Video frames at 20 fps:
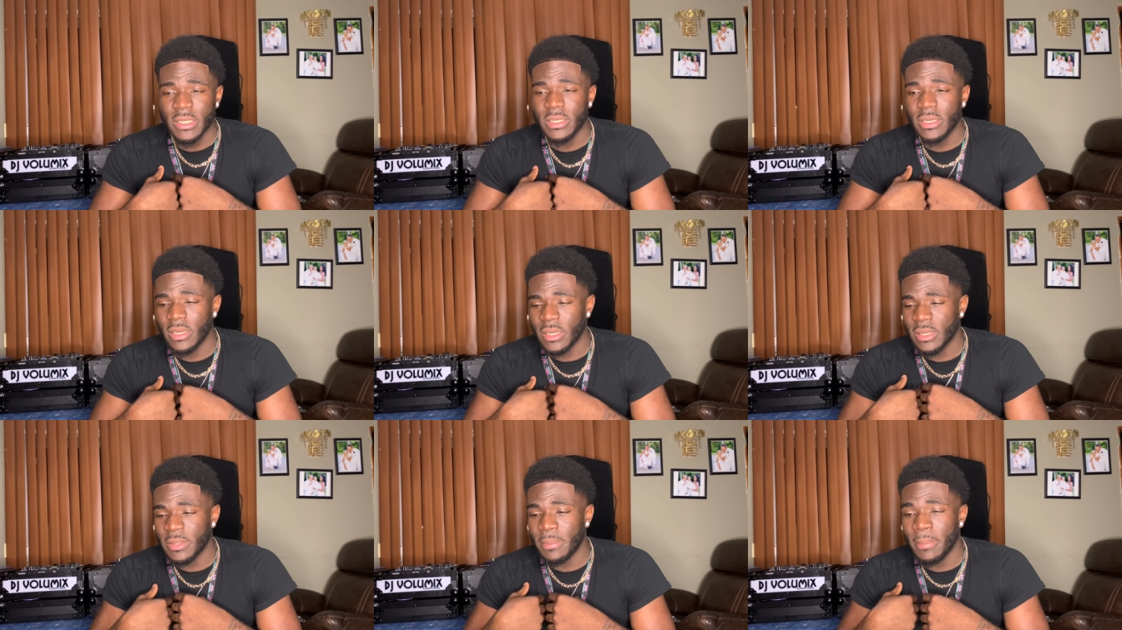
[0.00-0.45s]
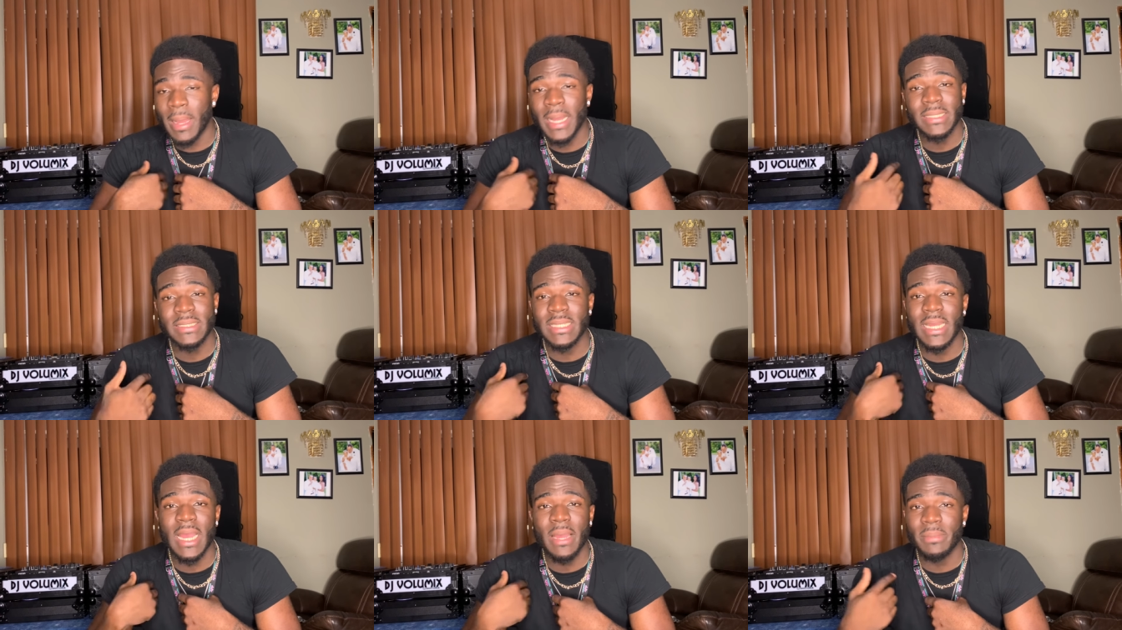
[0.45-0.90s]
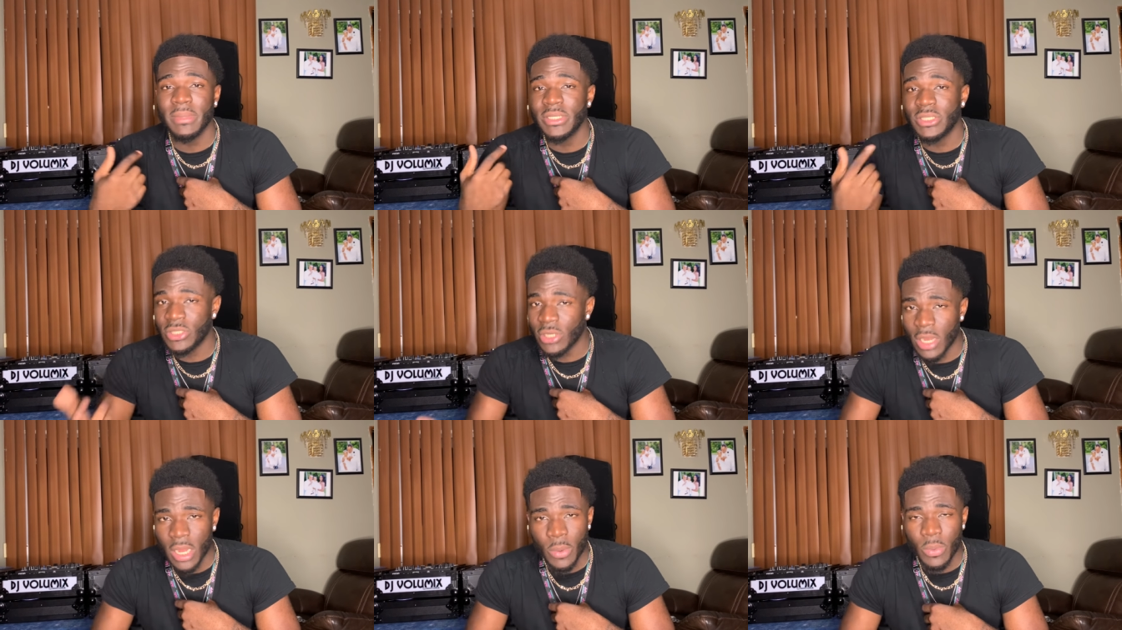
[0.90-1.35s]
My time of
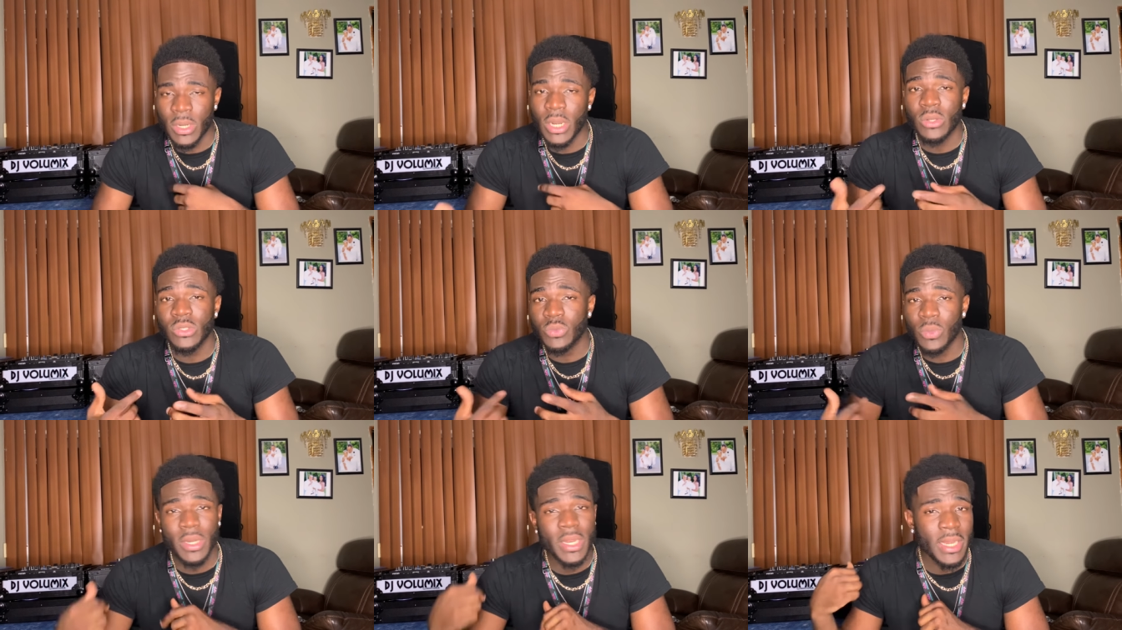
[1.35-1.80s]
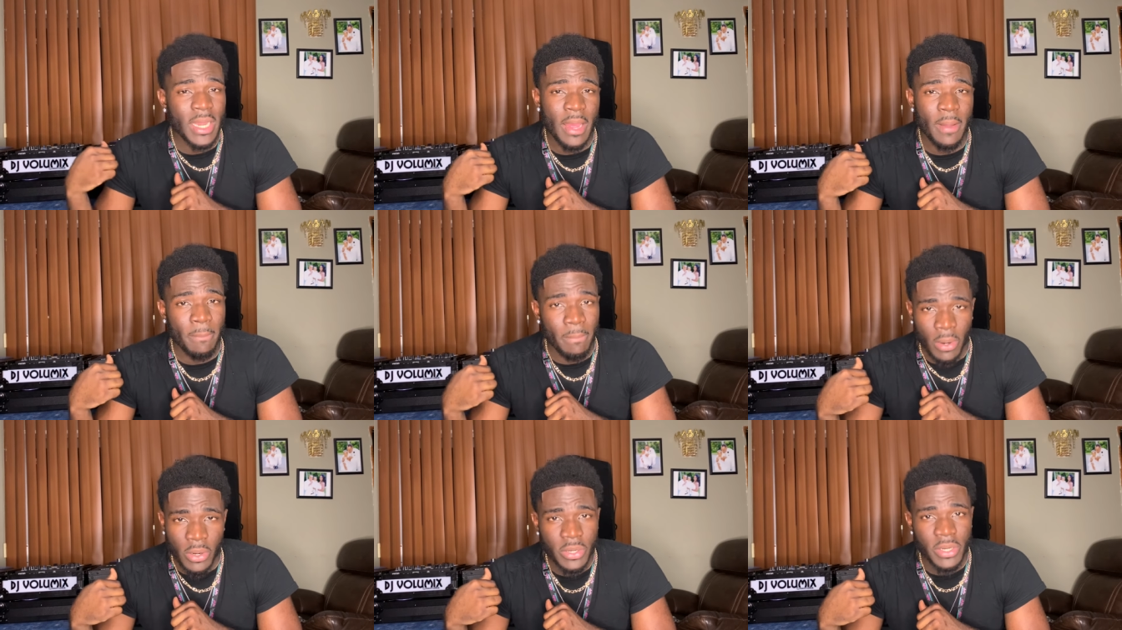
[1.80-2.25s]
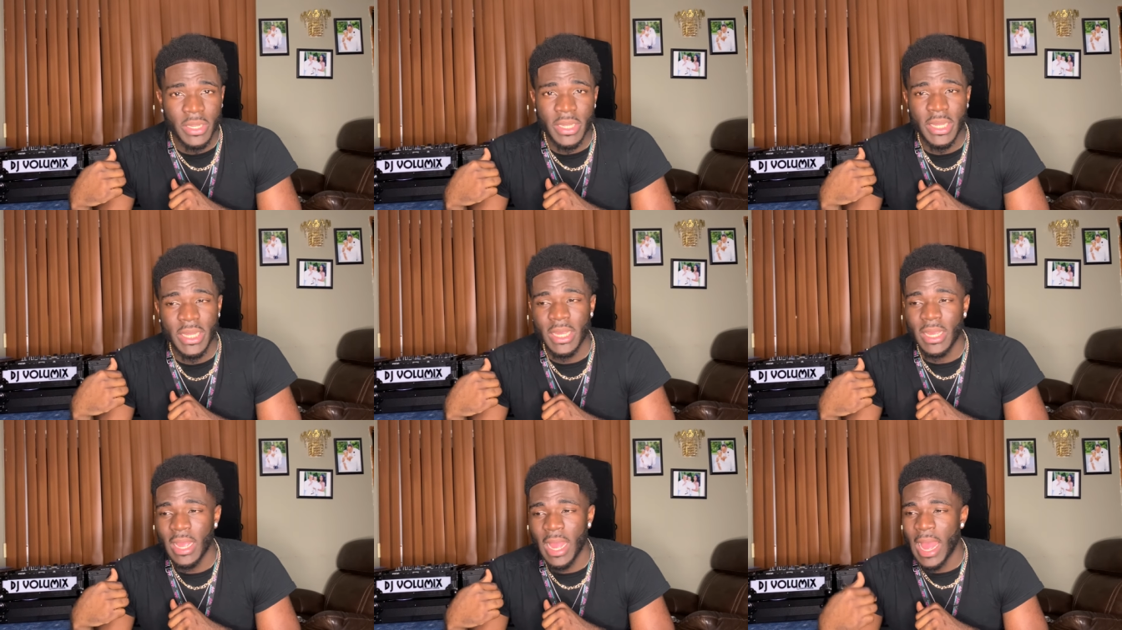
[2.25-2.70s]
job, when I was working at Burger
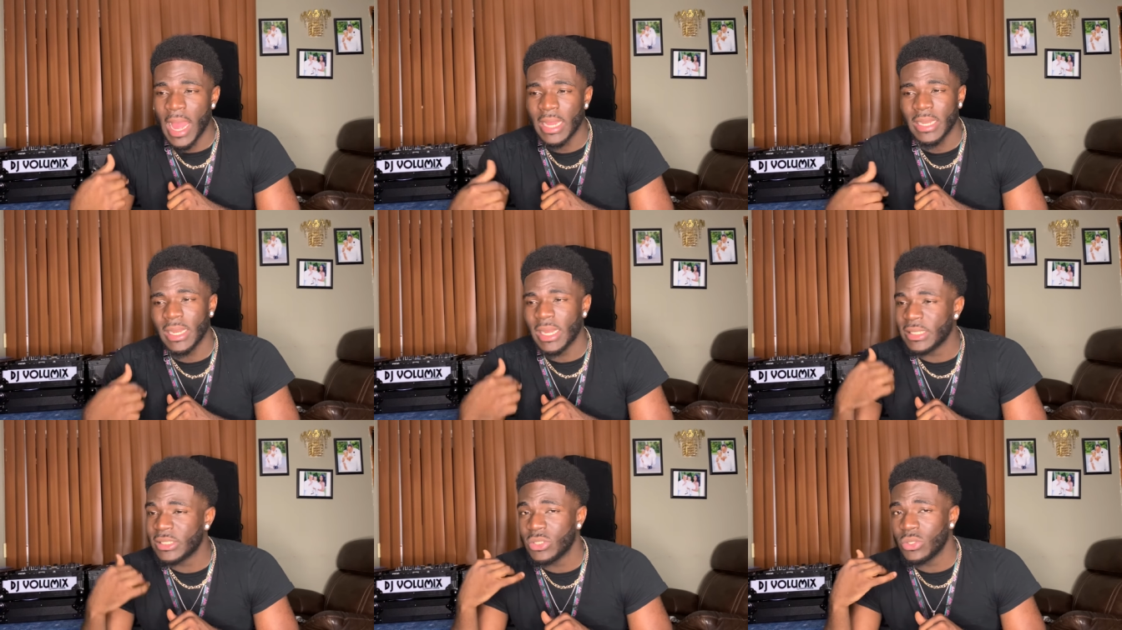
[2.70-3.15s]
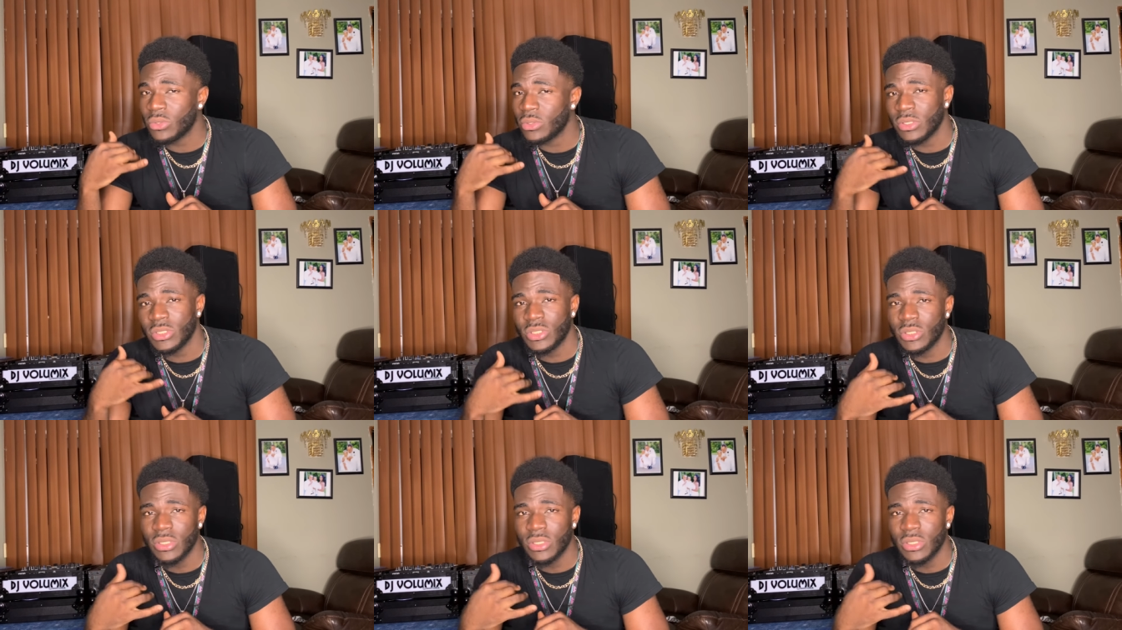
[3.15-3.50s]
King, I told